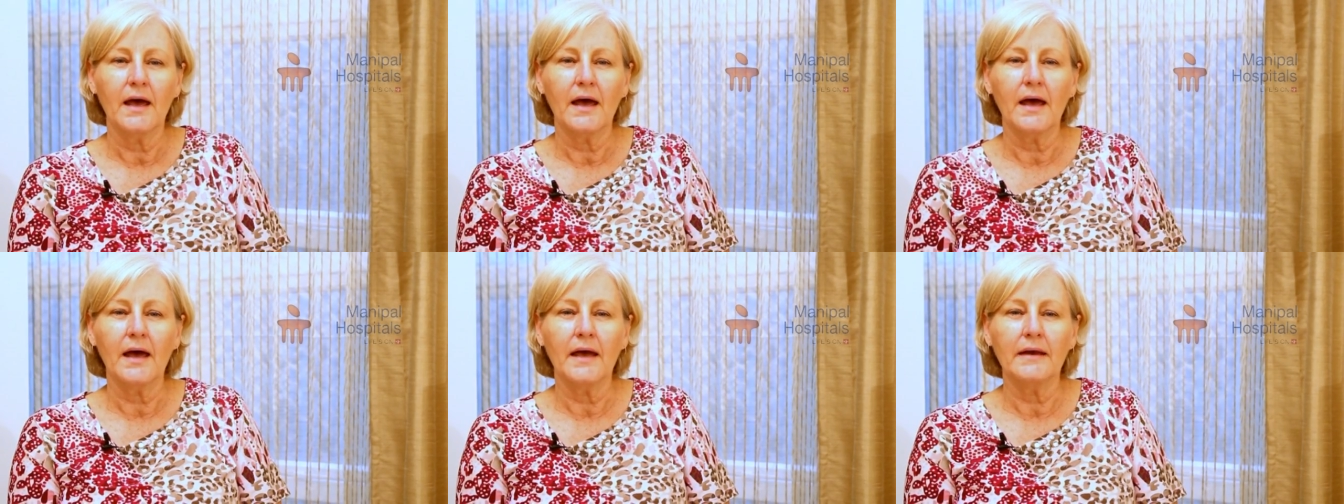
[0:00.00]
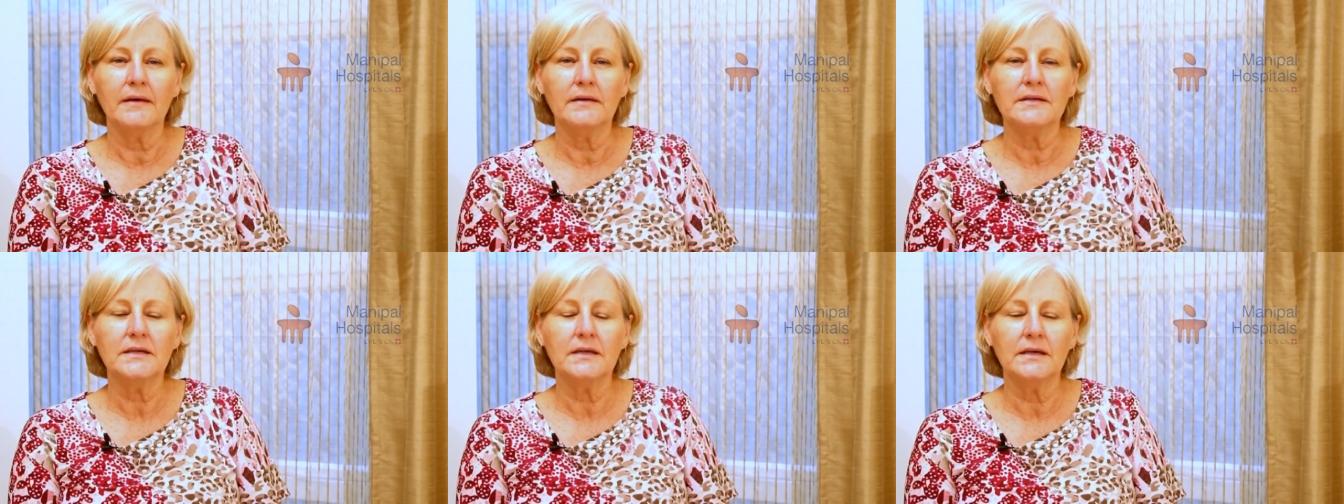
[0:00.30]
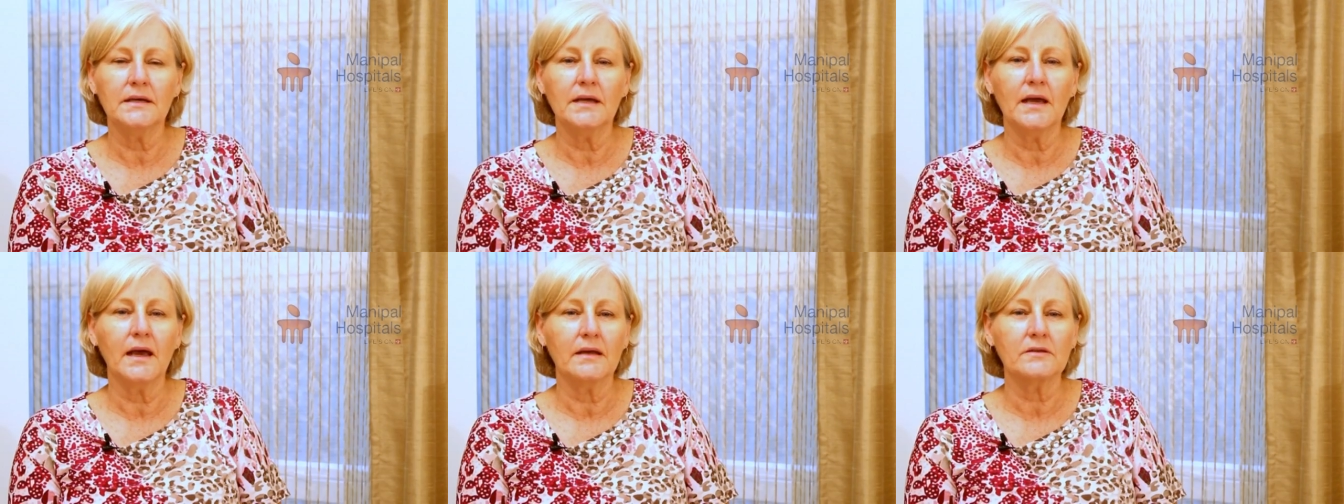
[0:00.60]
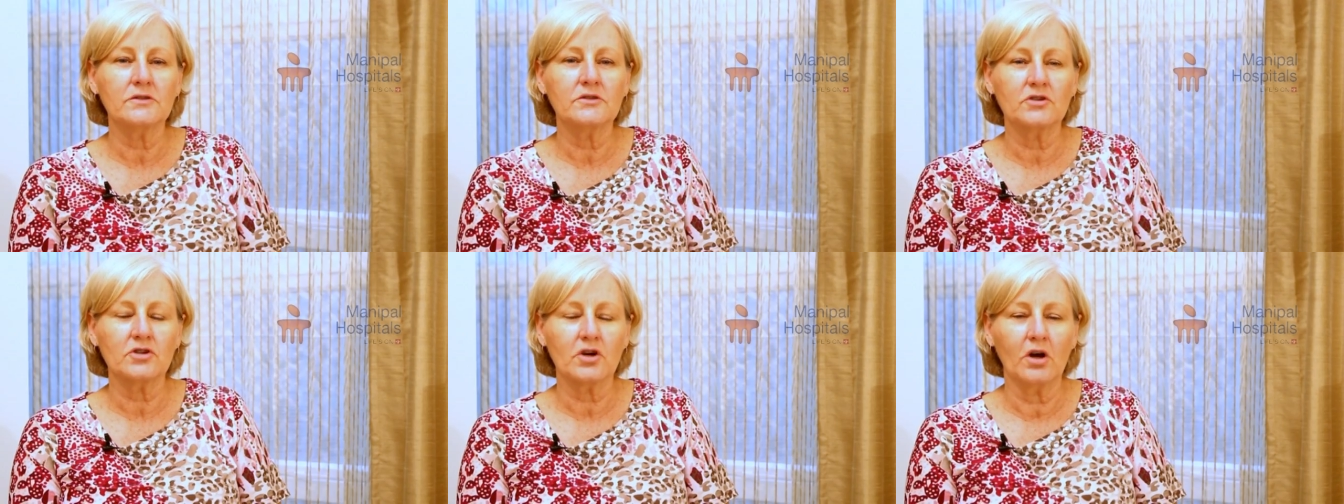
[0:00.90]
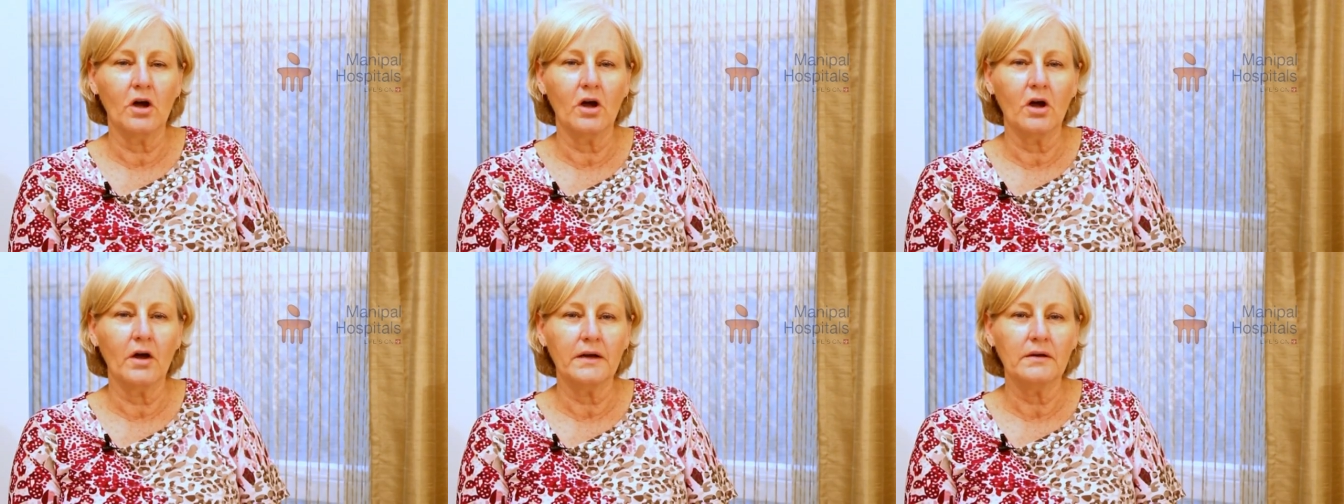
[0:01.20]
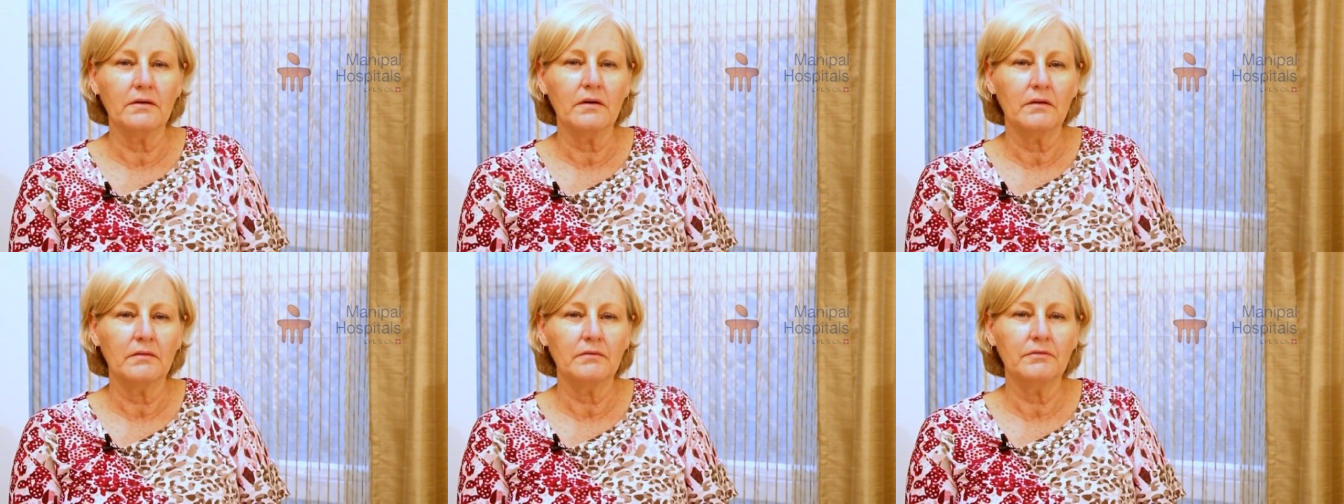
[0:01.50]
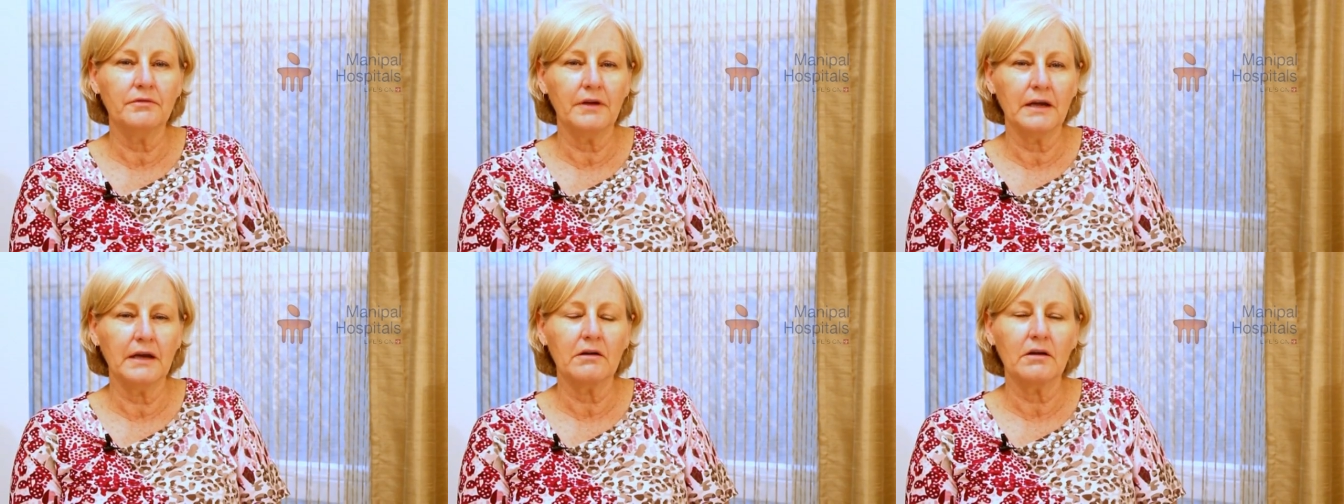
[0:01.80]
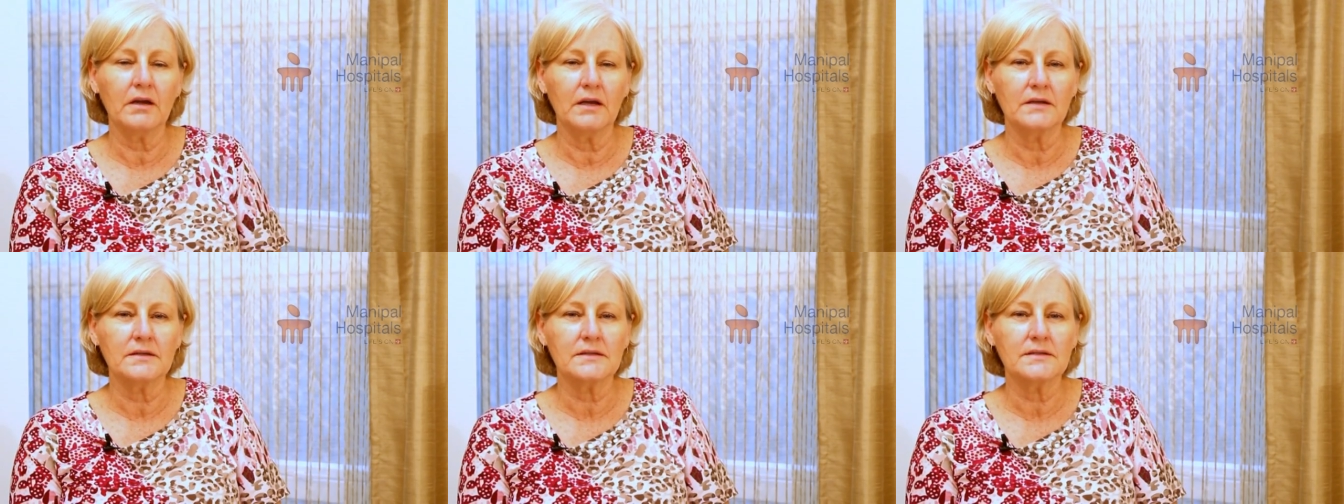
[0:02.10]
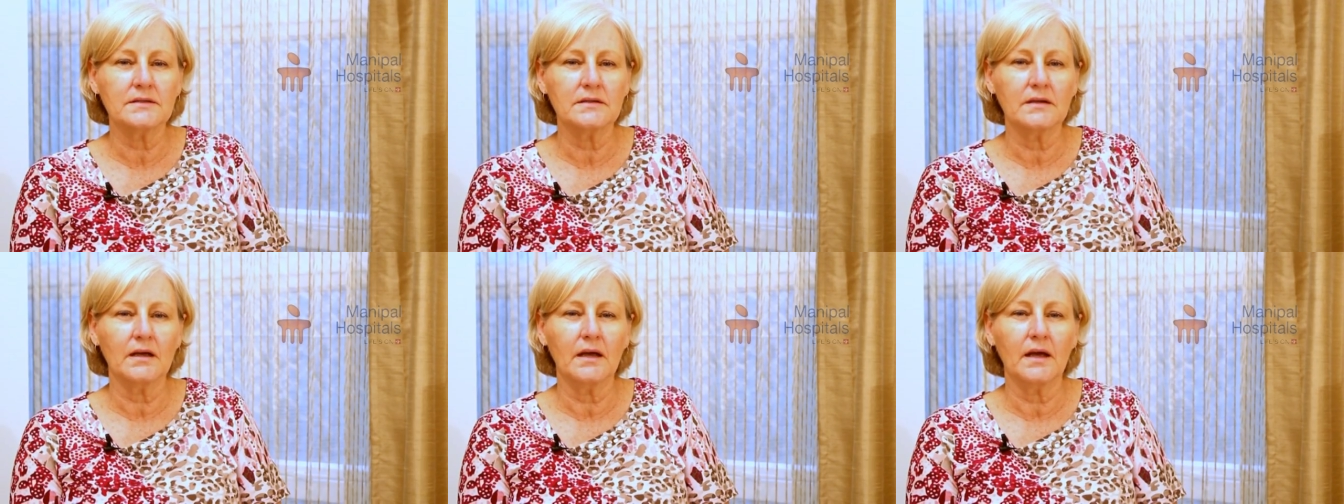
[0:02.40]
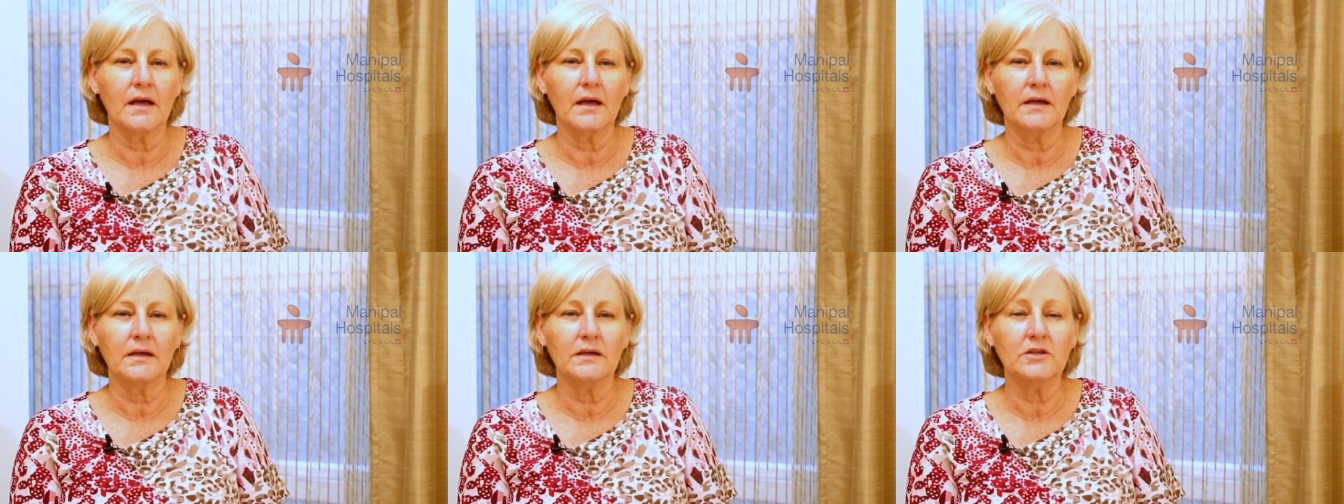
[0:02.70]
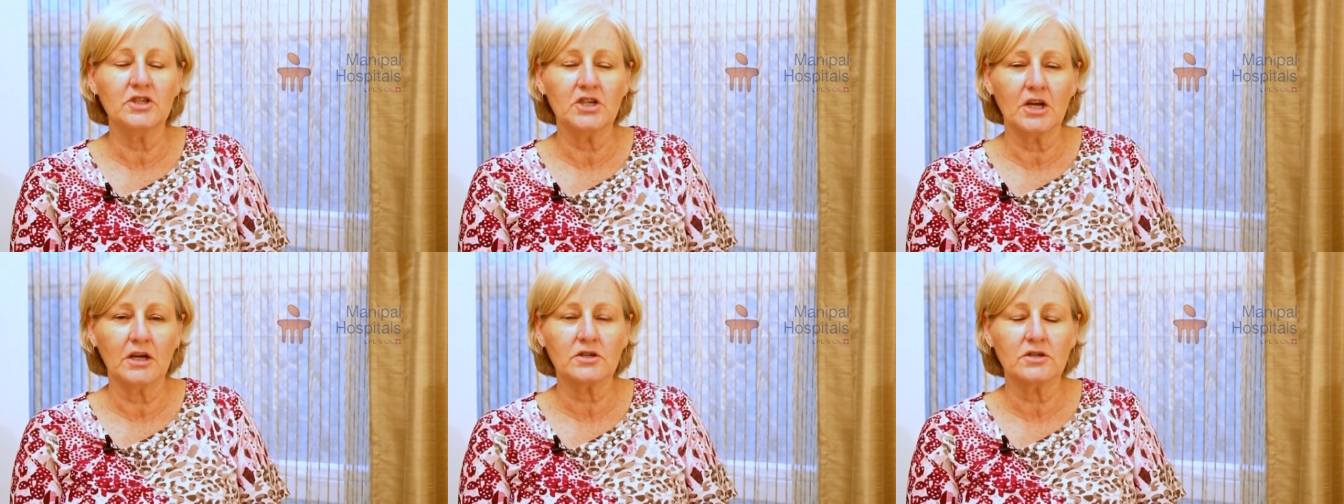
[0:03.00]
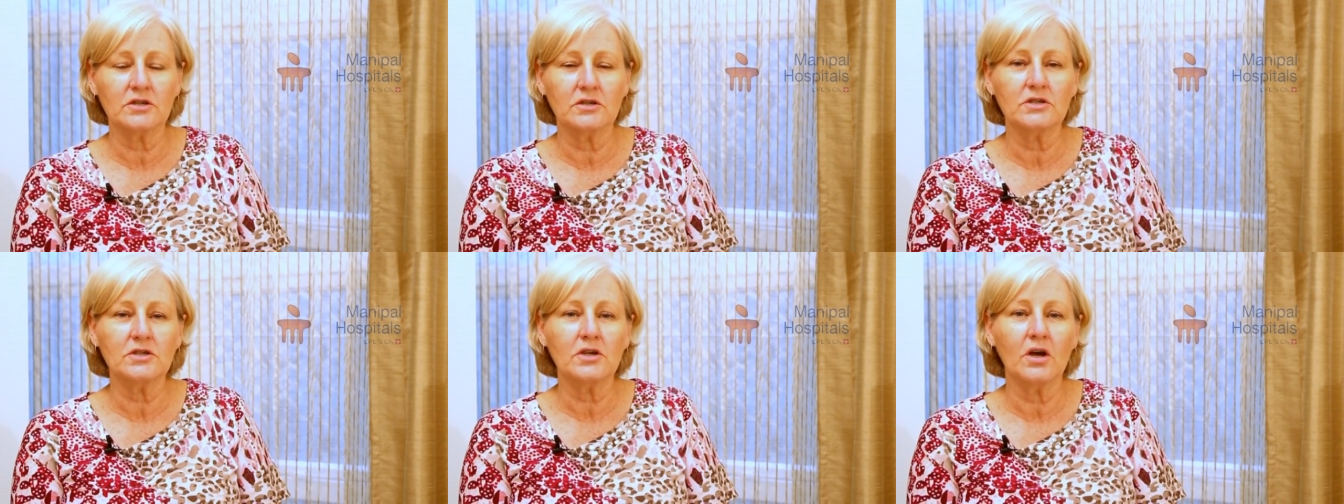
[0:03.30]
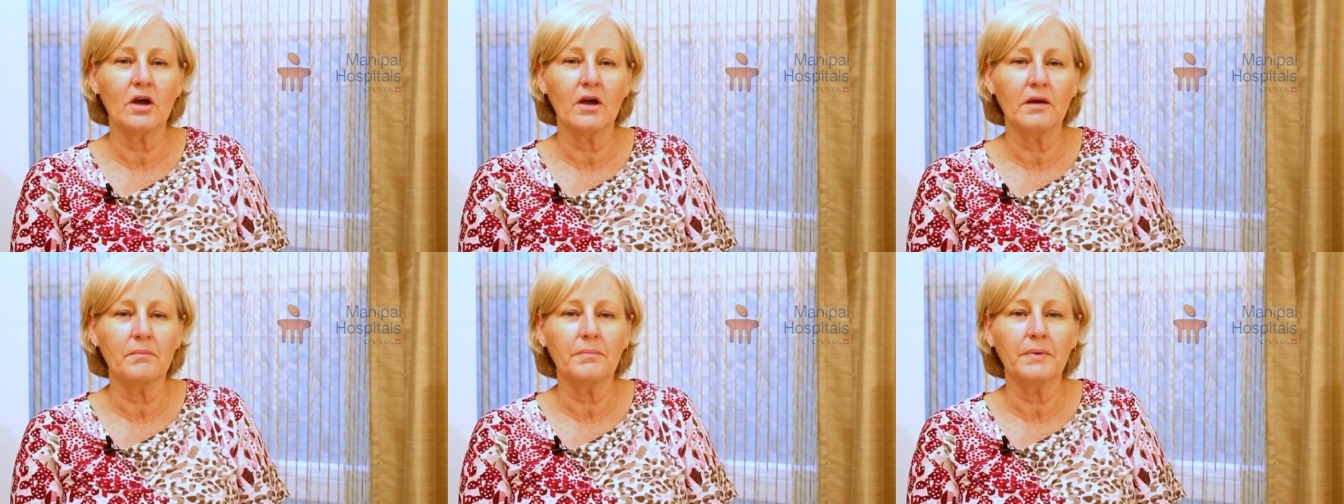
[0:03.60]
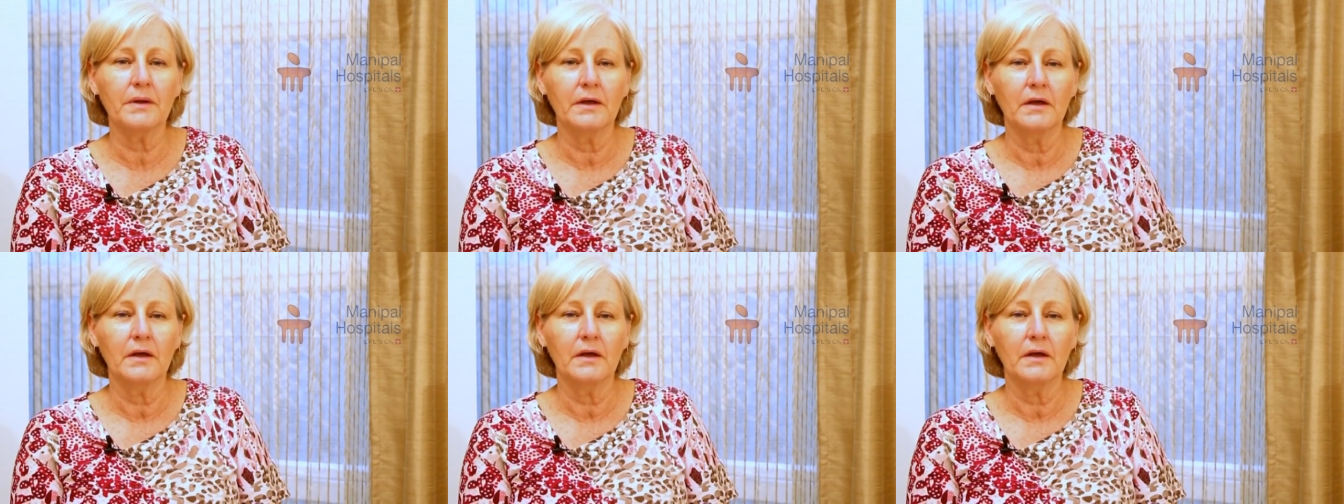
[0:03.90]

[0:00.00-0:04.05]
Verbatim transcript: and he has tried various uh, injection type